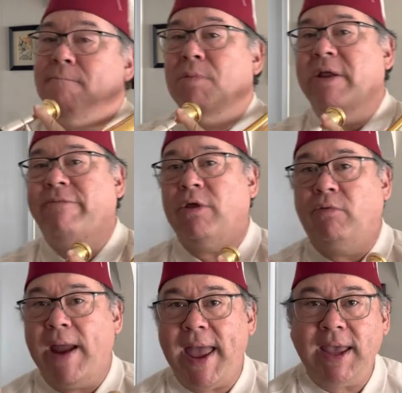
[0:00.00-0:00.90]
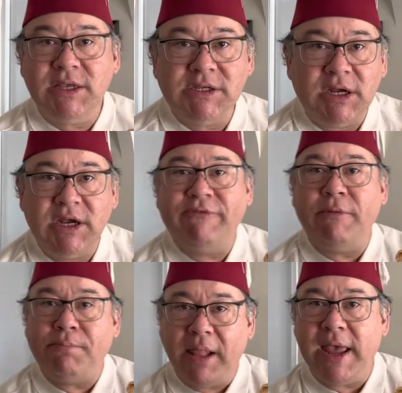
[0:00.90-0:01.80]
But if the rag is in a
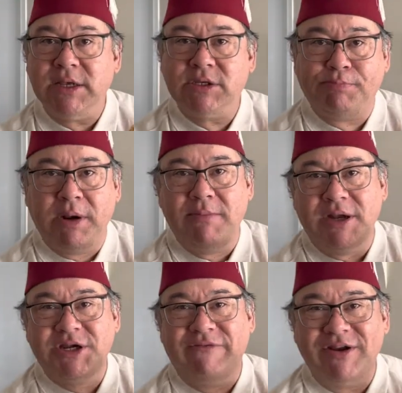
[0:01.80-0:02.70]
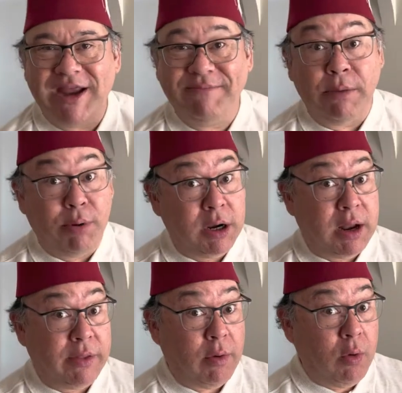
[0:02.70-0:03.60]
different place pretty much every time you put it
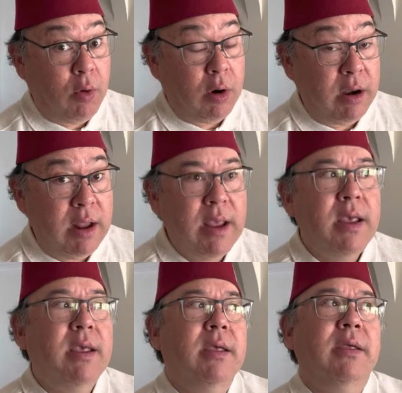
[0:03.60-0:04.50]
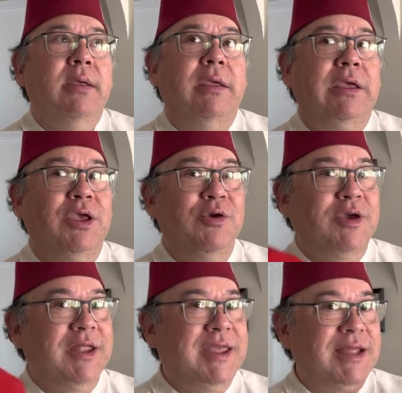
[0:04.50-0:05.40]
on the horn, you
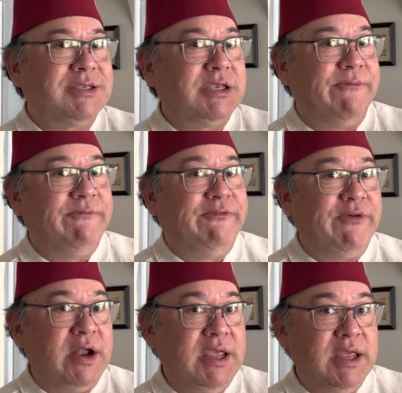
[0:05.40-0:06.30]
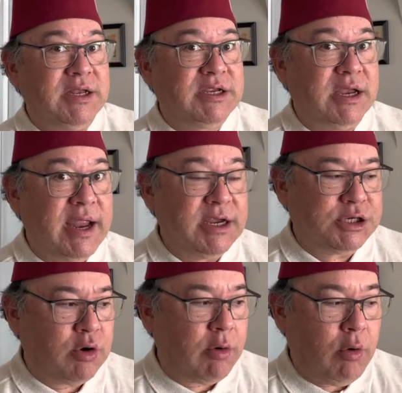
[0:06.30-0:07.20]
can get some funny intonation
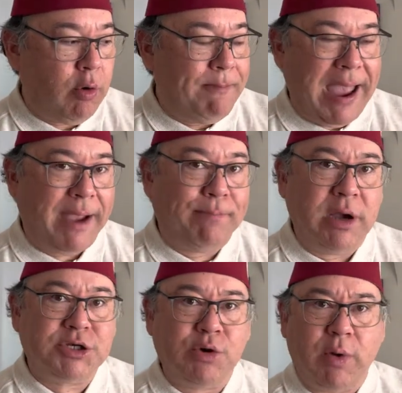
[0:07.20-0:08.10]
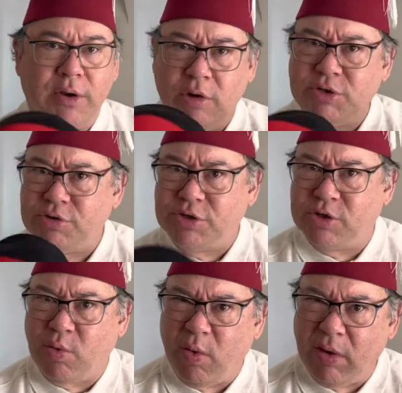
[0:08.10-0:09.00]
or, or back pressure where notes are
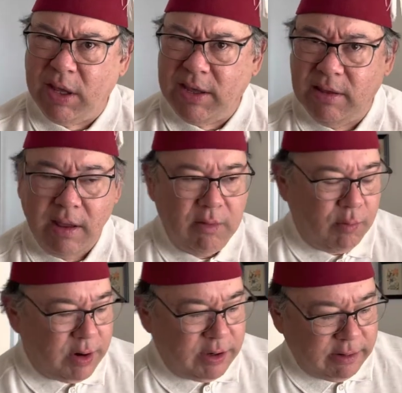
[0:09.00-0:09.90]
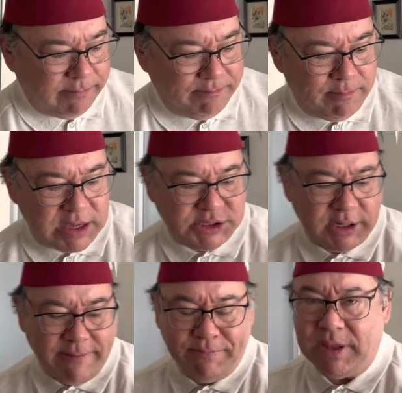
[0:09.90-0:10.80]
squirrely, where you're messing
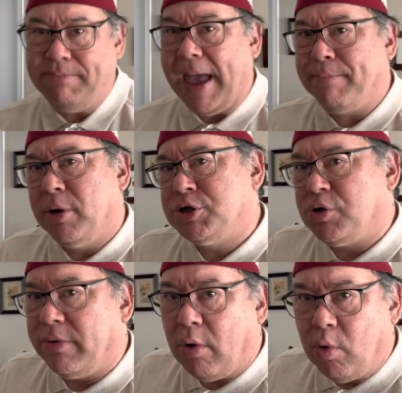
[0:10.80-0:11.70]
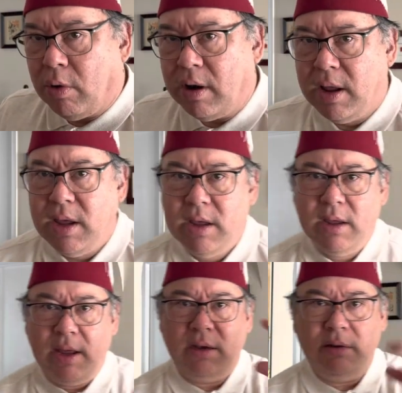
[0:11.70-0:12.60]
up the back pressure on the horn,
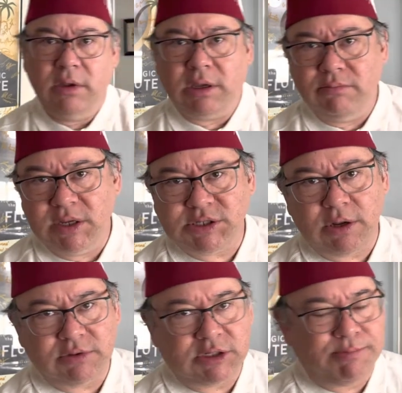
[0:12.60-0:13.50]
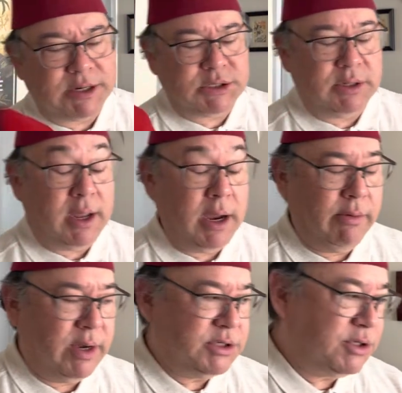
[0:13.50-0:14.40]
and you can miss notes, especially in the higher
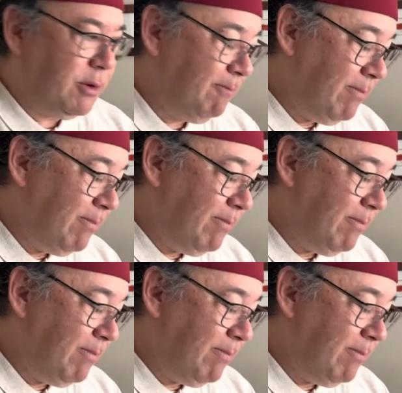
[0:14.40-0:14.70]
register.